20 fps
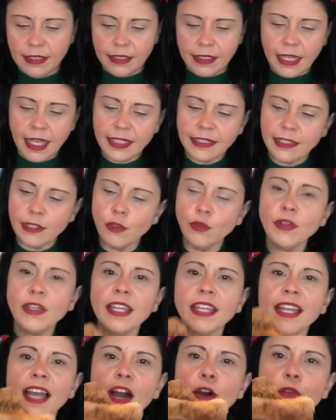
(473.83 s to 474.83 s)
Guys, look
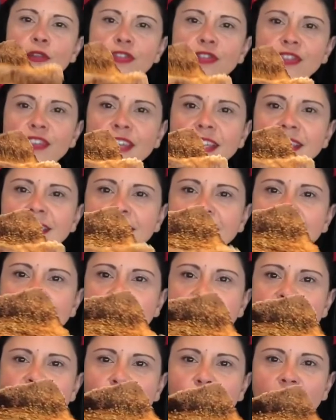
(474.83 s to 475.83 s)
at how thin
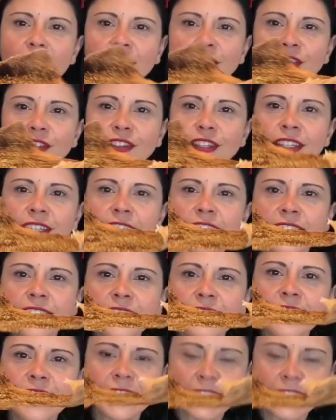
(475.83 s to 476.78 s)
this cracker is. It's